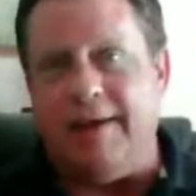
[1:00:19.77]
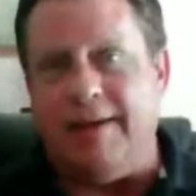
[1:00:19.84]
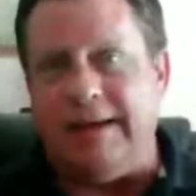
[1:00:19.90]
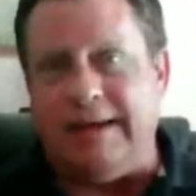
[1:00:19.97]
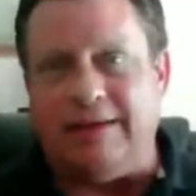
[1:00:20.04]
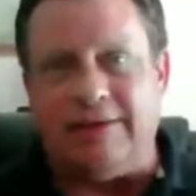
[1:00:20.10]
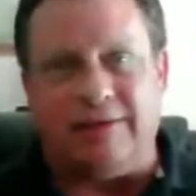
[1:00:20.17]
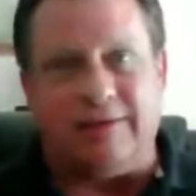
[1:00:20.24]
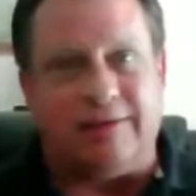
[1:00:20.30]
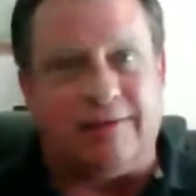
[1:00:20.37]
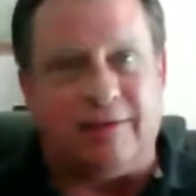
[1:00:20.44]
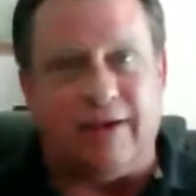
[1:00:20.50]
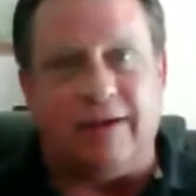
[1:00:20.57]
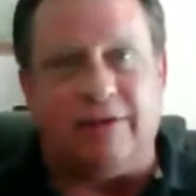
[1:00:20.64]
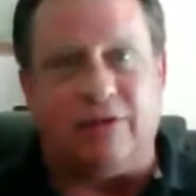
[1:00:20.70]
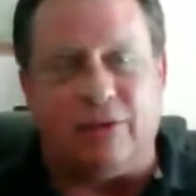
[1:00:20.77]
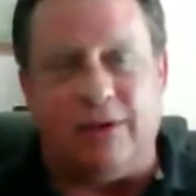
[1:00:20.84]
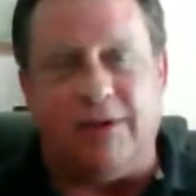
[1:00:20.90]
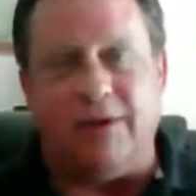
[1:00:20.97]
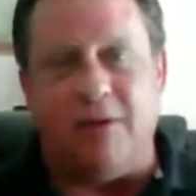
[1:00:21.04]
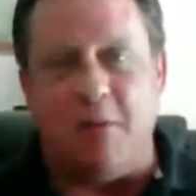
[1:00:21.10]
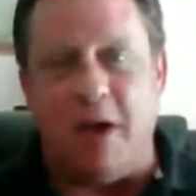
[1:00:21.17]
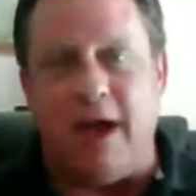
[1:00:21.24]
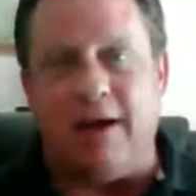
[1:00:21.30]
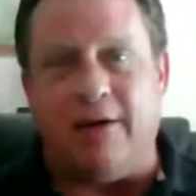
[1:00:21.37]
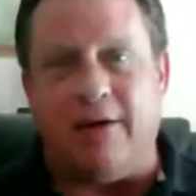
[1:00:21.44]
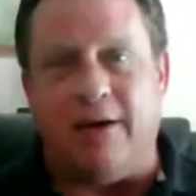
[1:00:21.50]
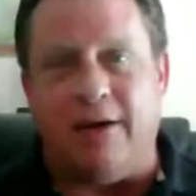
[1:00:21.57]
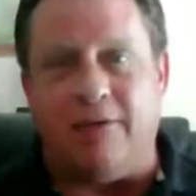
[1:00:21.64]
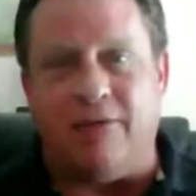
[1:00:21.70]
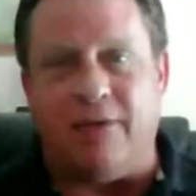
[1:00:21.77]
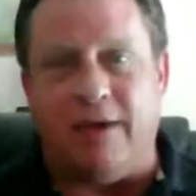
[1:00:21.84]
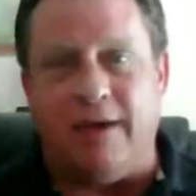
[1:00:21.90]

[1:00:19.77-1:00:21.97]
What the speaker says: It's really a matter of